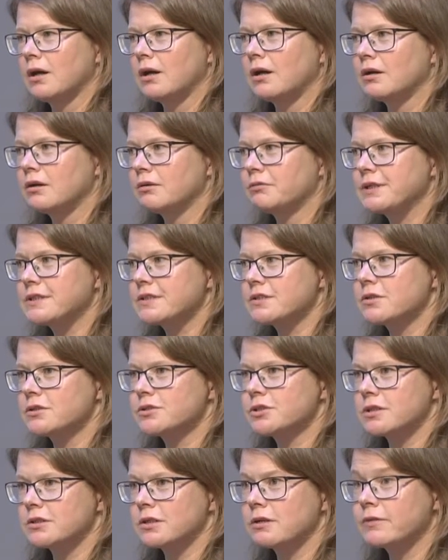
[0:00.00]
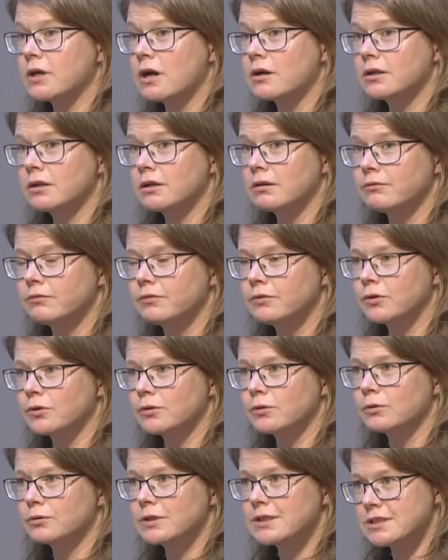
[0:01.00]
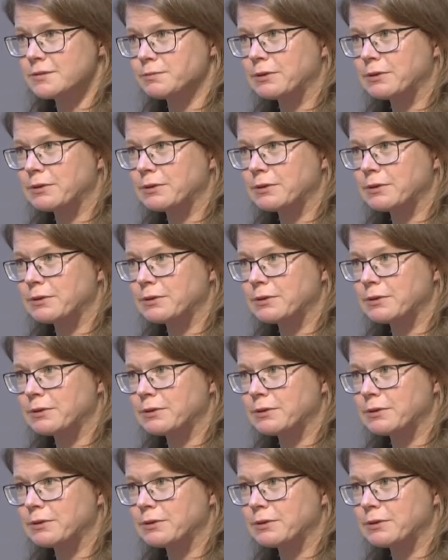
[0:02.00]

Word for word: uh, research that I've done for this